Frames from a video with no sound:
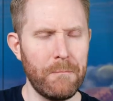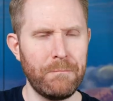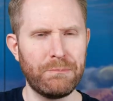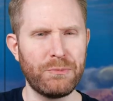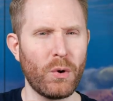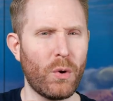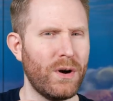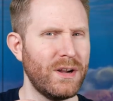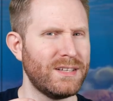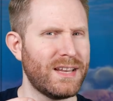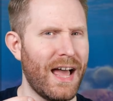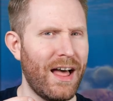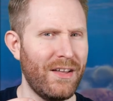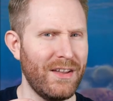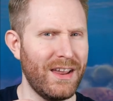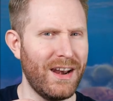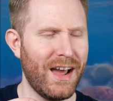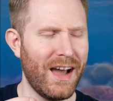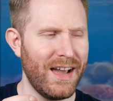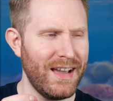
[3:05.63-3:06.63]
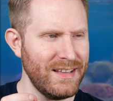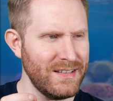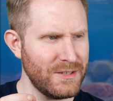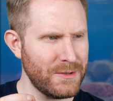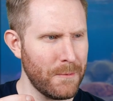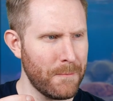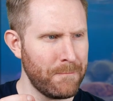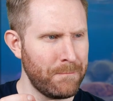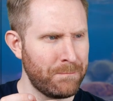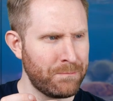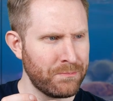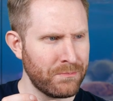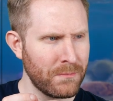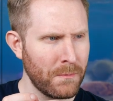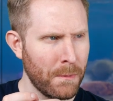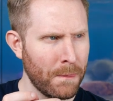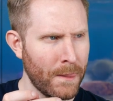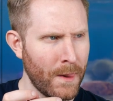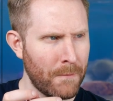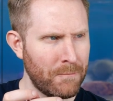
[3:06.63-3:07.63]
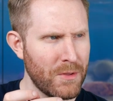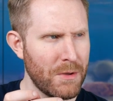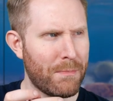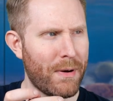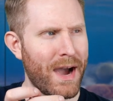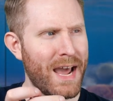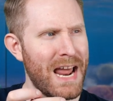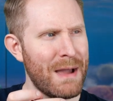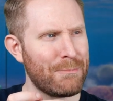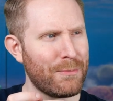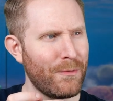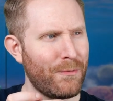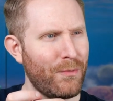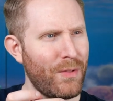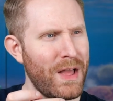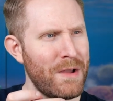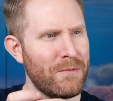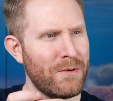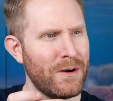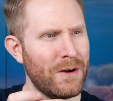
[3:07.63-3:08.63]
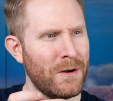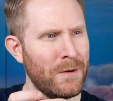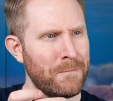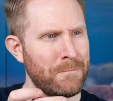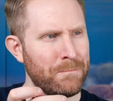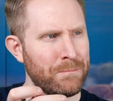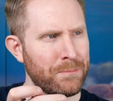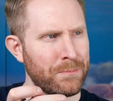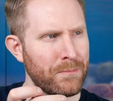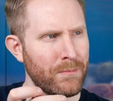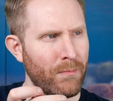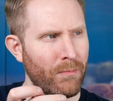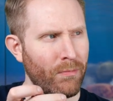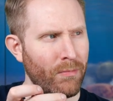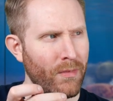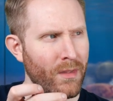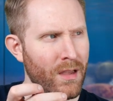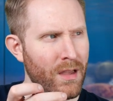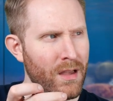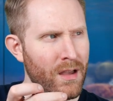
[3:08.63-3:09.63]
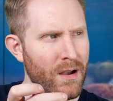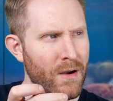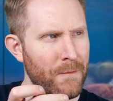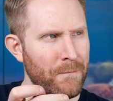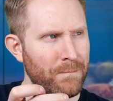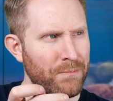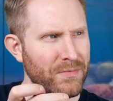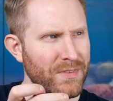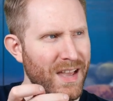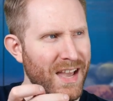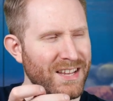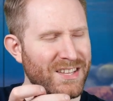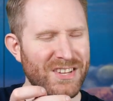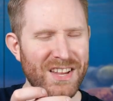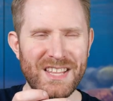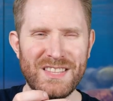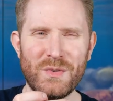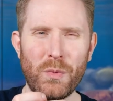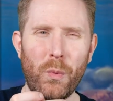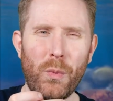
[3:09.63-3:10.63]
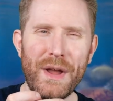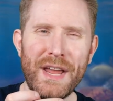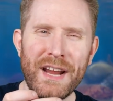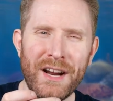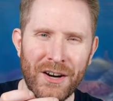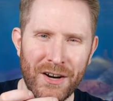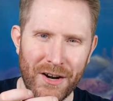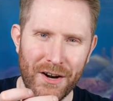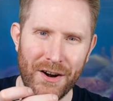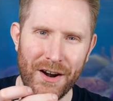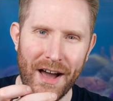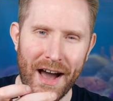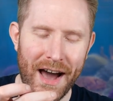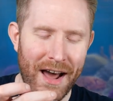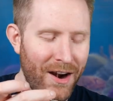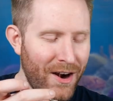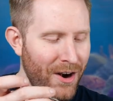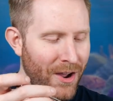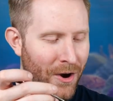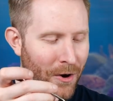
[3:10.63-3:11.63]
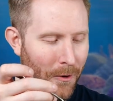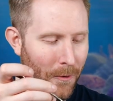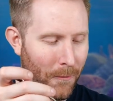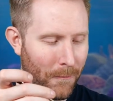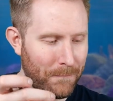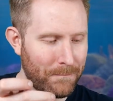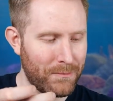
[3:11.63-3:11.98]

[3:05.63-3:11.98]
Or Italian ice. The pineapple flavor, it's weird. I don't know.